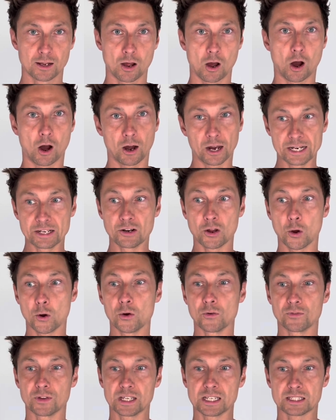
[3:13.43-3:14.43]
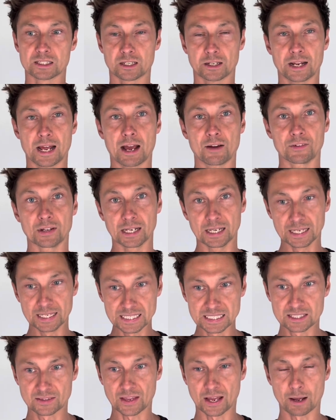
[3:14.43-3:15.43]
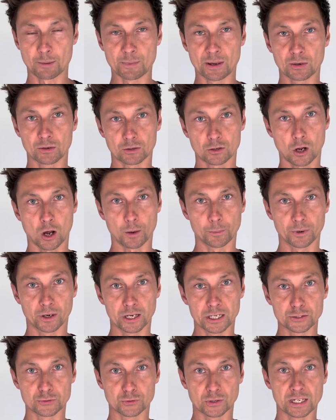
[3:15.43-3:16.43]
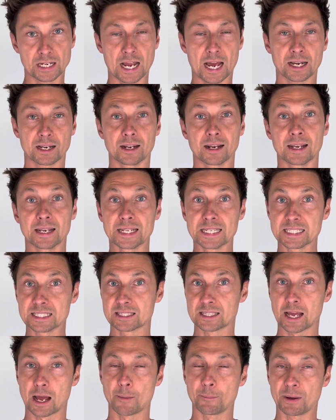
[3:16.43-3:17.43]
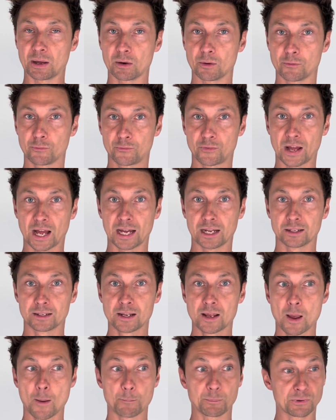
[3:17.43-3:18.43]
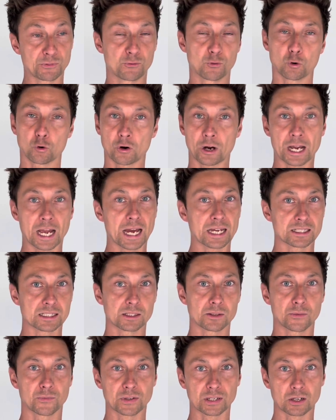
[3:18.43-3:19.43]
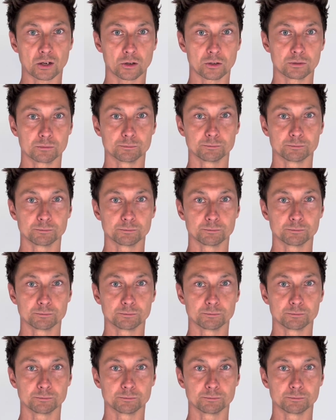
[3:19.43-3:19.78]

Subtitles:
I know that it's going to have at least that amount of carbohydrate and at least that amount of fat before I add anything on.